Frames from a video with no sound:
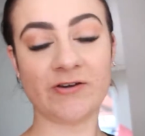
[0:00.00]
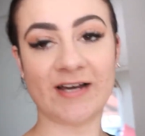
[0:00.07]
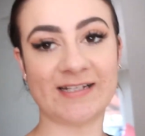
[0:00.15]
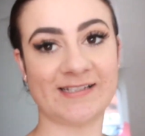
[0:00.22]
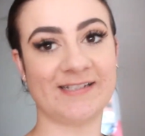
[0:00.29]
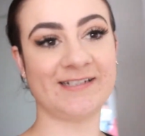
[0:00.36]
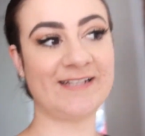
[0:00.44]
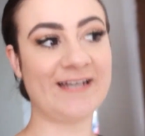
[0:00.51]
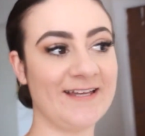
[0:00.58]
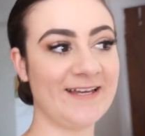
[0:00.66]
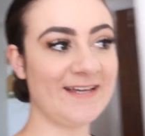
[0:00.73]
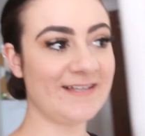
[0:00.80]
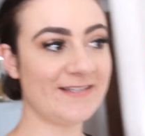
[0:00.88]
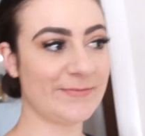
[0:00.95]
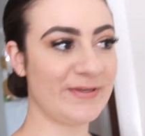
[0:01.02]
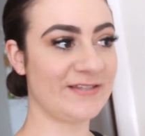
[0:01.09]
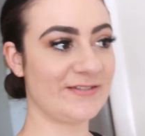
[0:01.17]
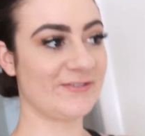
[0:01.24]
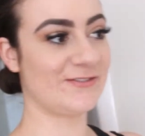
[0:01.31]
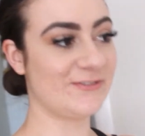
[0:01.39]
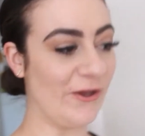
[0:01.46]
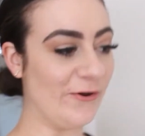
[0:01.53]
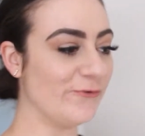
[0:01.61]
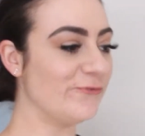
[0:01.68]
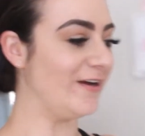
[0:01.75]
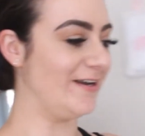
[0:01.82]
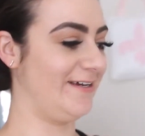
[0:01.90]
guys, Natalia is being so
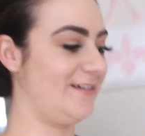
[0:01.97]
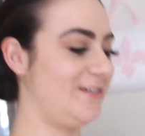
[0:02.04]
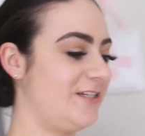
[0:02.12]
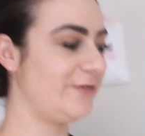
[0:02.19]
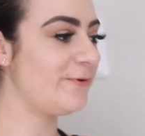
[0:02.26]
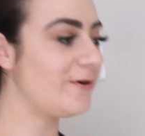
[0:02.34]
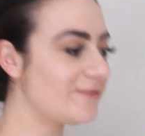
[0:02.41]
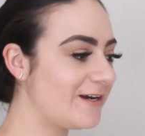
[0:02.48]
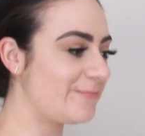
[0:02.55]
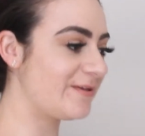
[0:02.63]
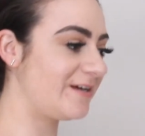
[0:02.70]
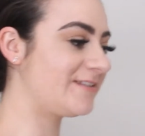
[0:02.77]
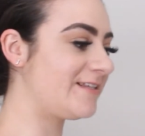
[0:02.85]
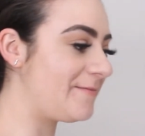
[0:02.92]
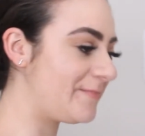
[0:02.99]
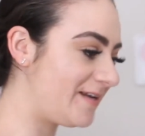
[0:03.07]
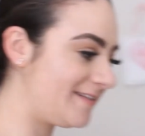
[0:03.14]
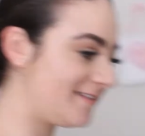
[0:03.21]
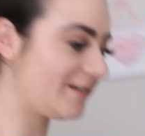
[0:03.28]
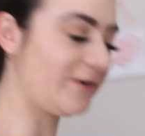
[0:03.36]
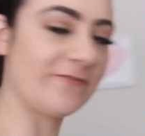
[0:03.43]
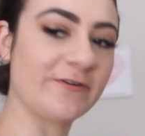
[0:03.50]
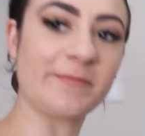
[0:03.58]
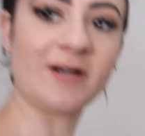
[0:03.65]
funny. She woke up like ten minutes ago from